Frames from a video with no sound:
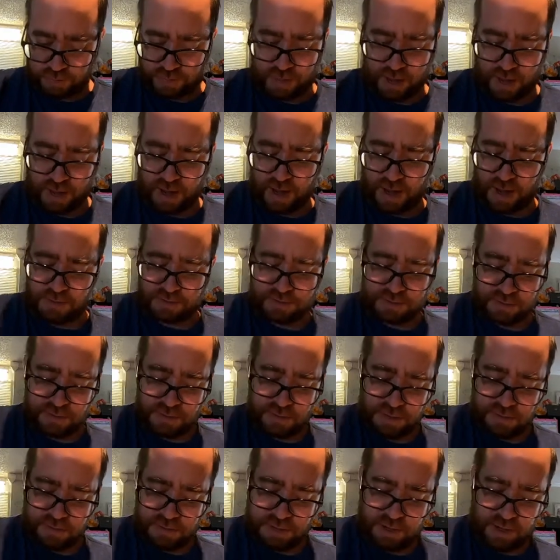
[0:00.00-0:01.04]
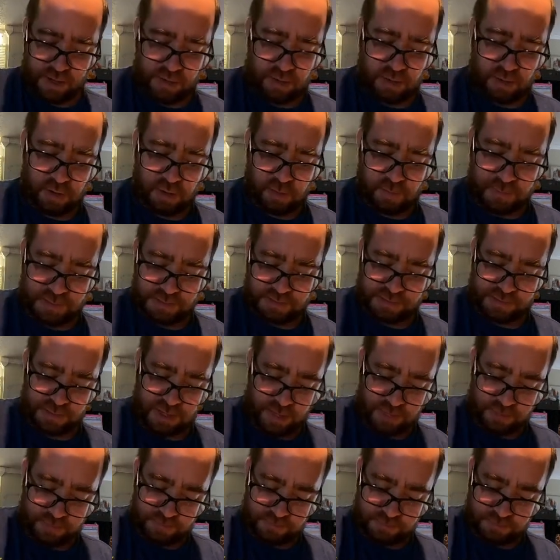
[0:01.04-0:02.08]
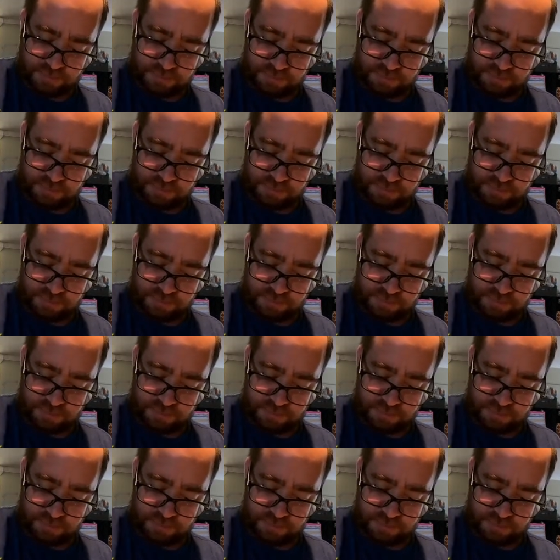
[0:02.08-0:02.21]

to use your hands, just get it all mixed up.